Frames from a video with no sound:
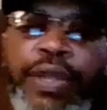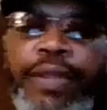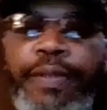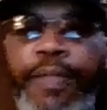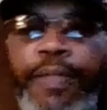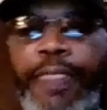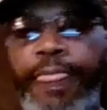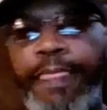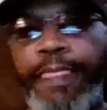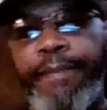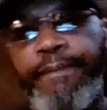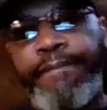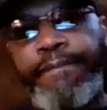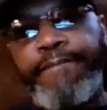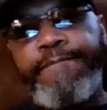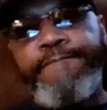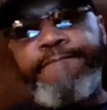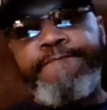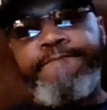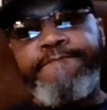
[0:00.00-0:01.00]
very, very sad
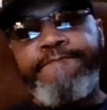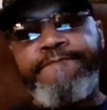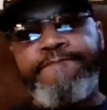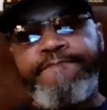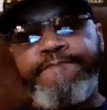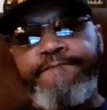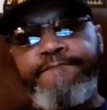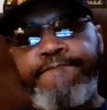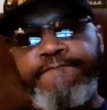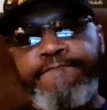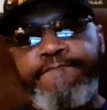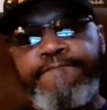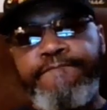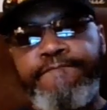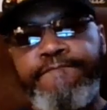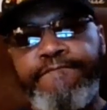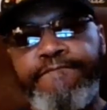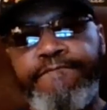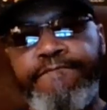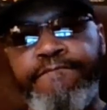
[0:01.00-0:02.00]
situation.
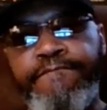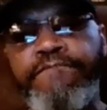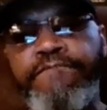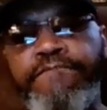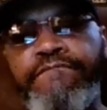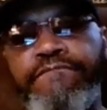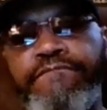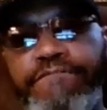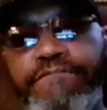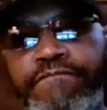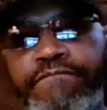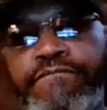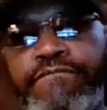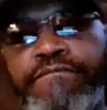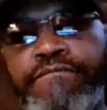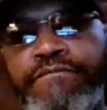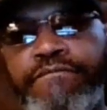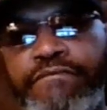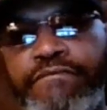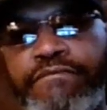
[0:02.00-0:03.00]
Very sad
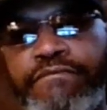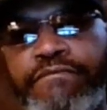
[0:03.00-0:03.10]
situation.